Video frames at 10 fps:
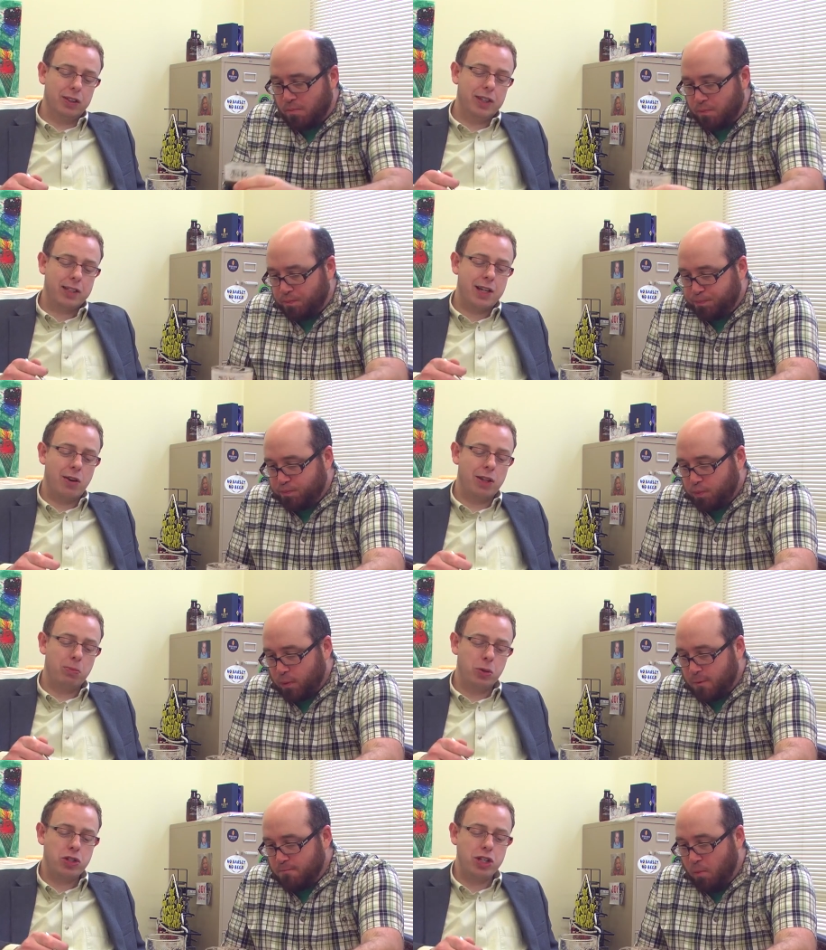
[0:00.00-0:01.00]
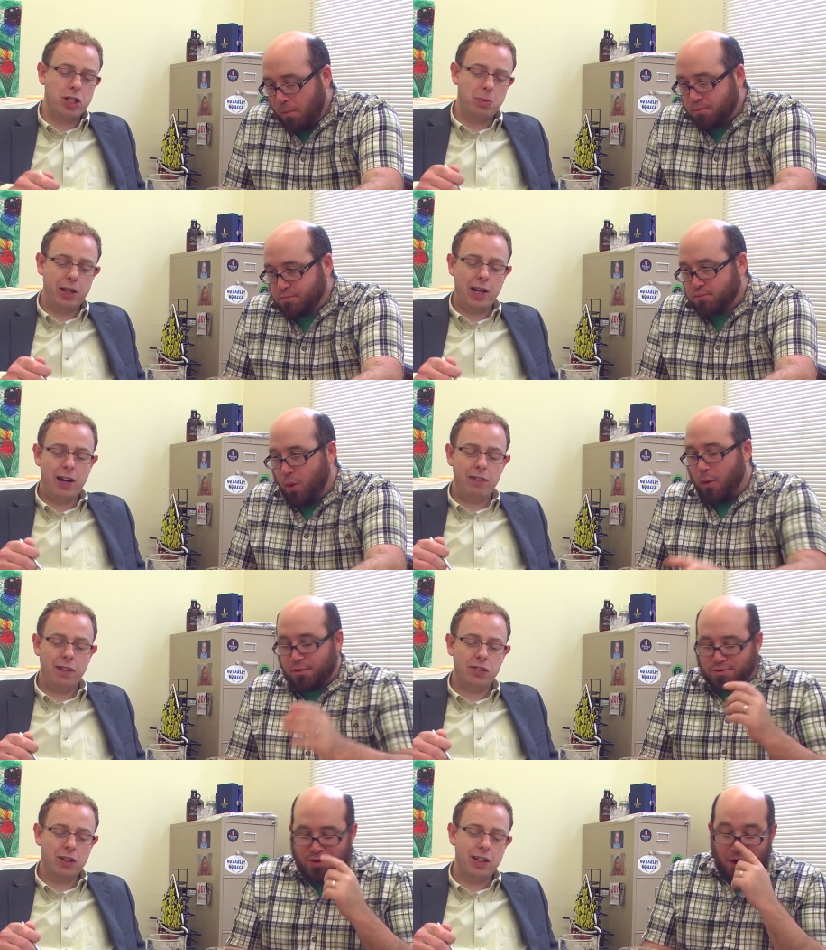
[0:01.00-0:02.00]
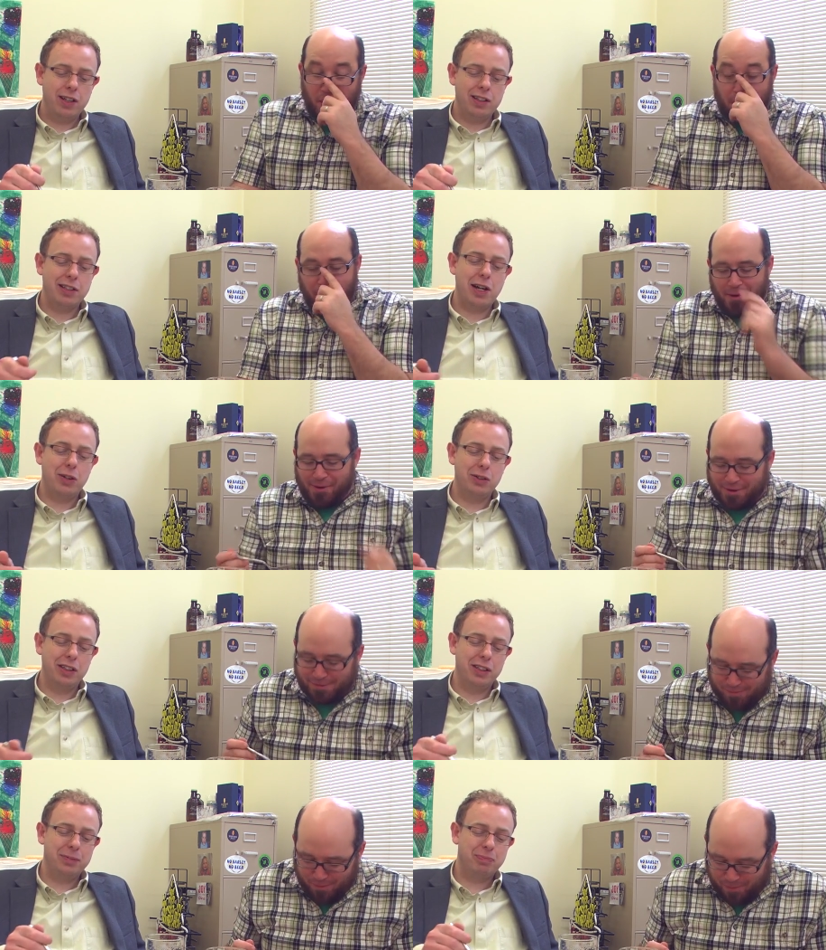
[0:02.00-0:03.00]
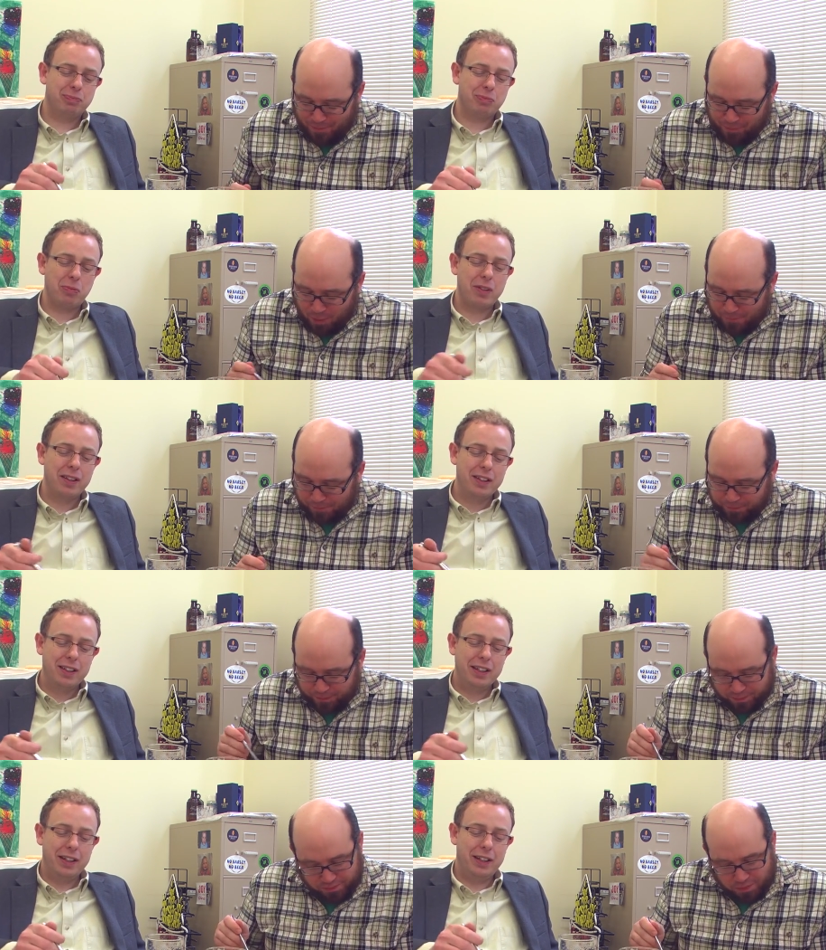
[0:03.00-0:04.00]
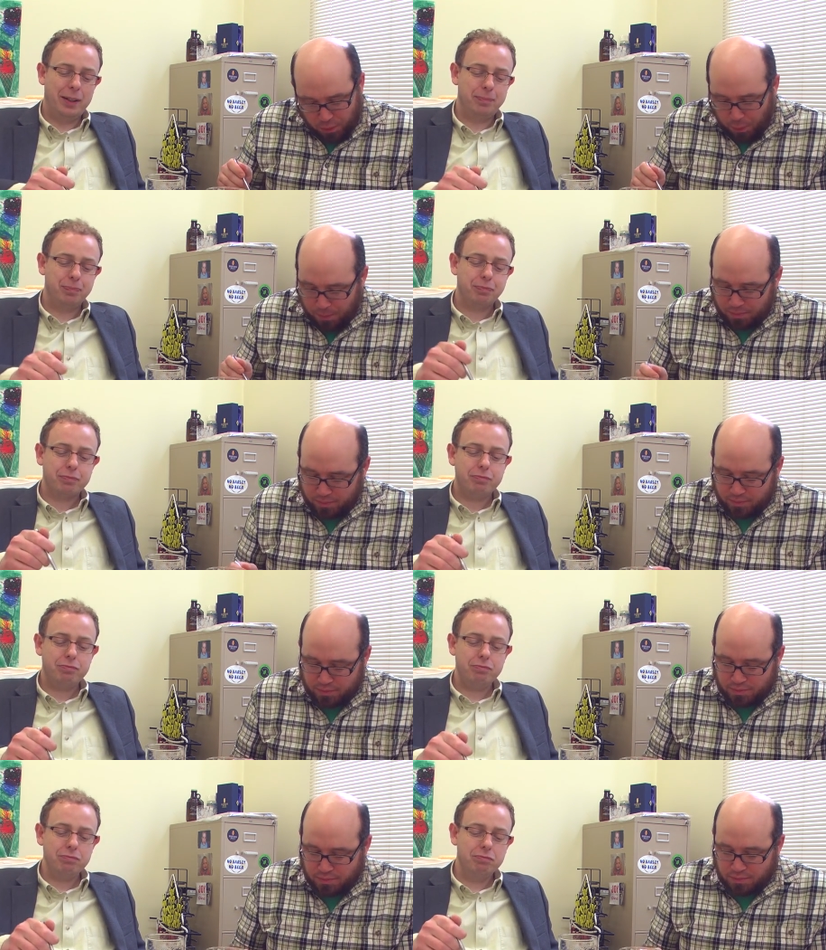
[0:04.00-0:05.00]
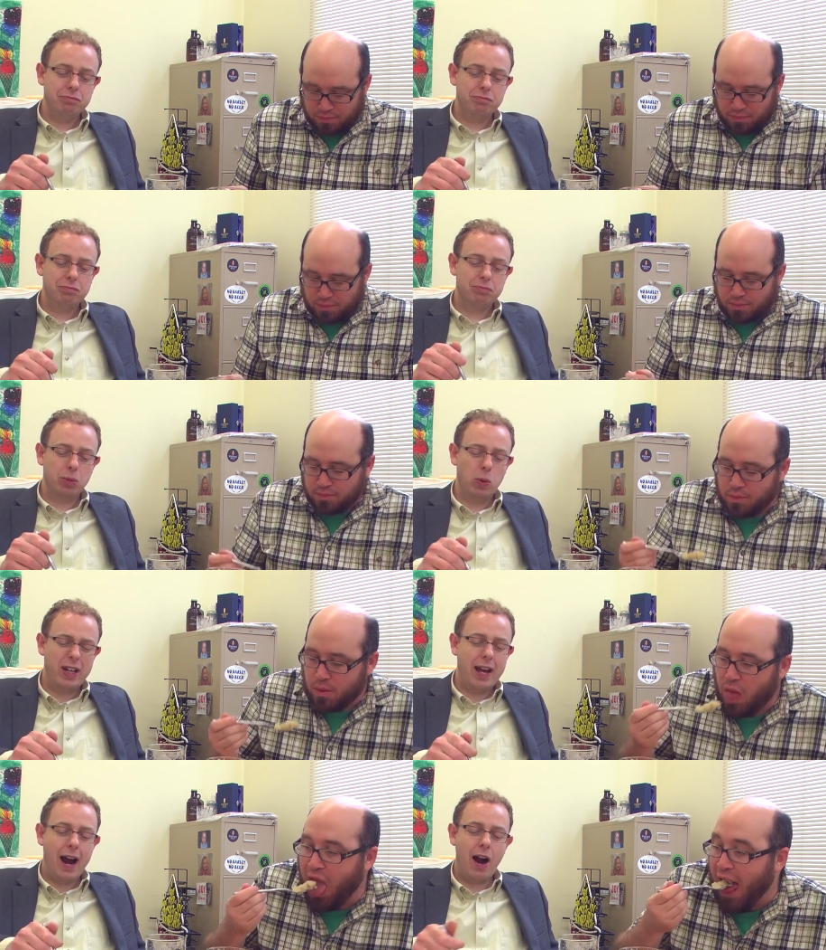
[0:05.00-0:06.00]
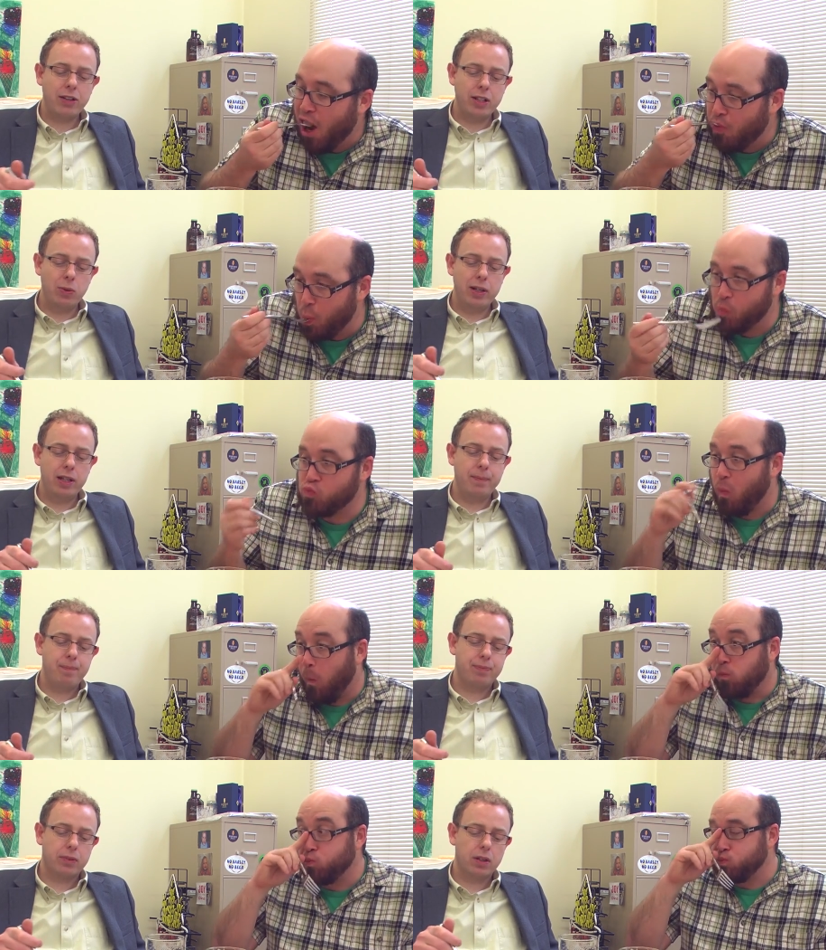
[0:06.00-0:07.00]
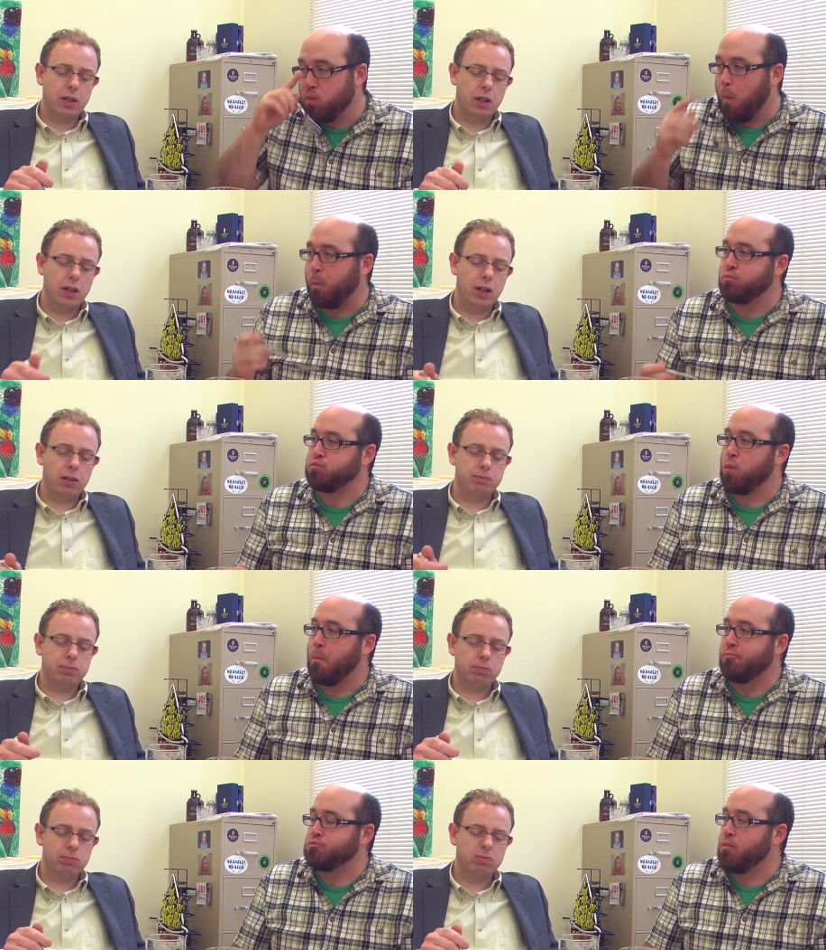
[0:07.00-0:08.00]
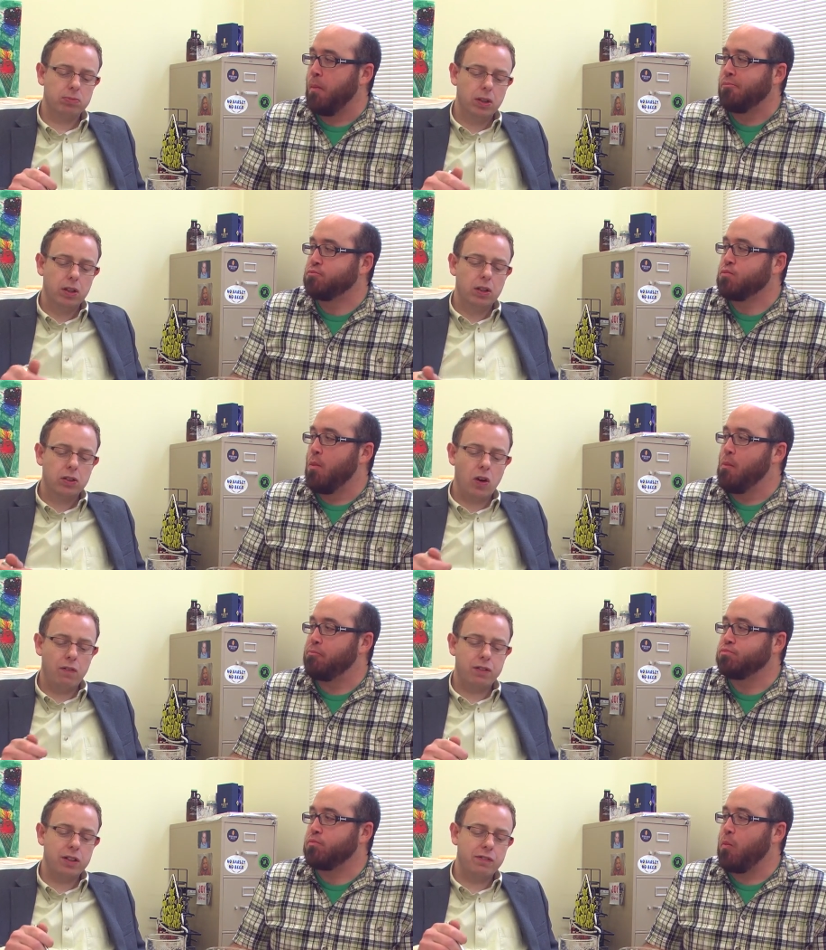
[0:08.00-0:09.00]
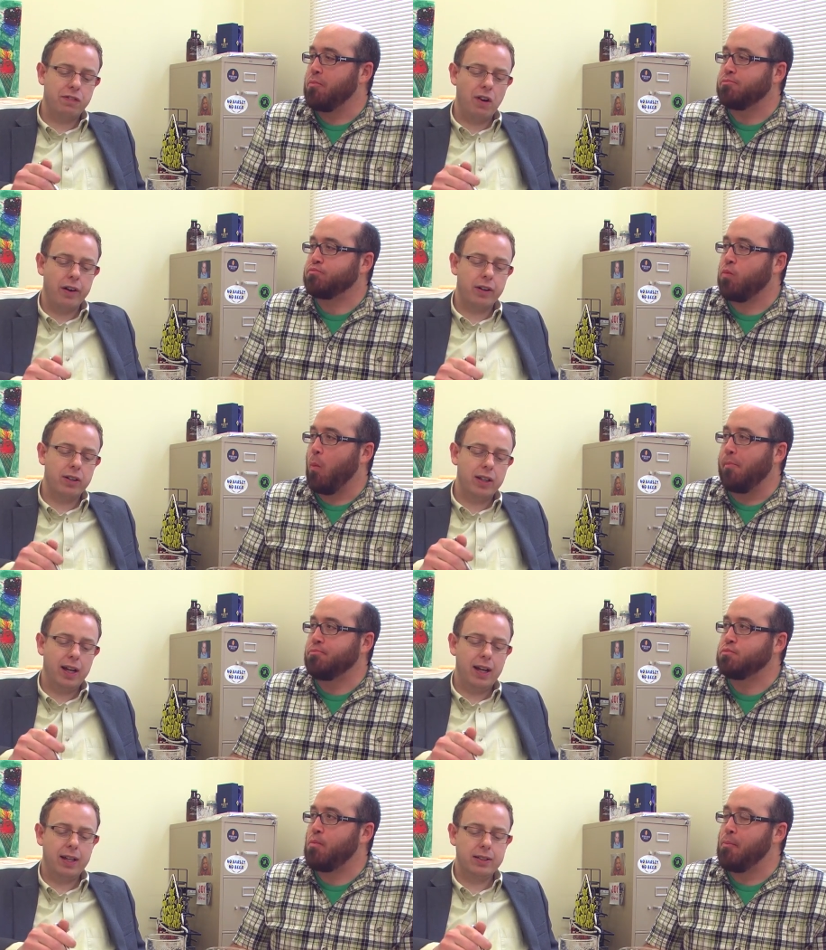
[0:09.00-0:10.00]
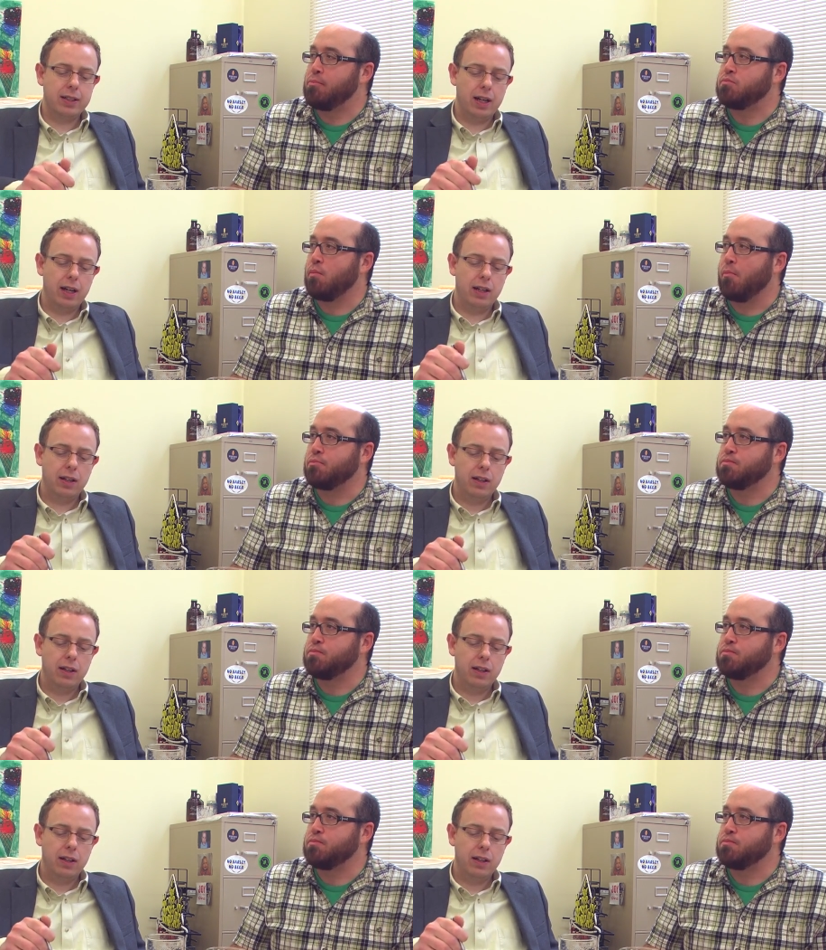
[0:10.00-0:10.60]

Speaker 1: know takes care of the munchies you might have after a night in the town, you know. Um, but really hearty, really uh, comforting fodder and. Uh,